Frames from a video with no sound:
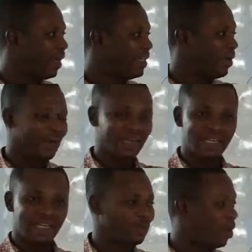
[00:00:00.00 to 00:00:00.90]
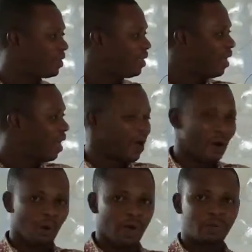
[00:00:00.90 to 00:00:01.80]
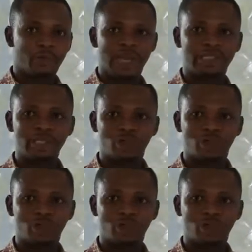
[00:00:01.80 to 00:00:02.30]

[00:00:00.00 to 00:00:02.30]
The relation is what? With relation